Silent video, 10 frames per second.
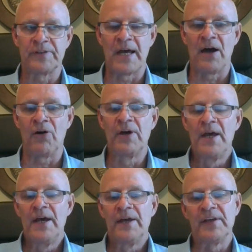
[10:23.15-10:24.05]
Now,
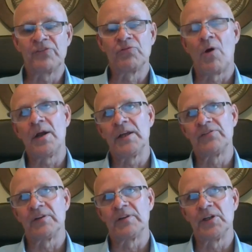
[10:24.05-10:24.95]
this one
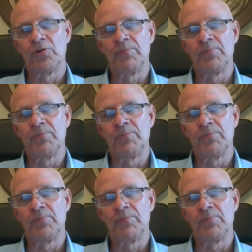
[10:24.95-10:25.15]
is a little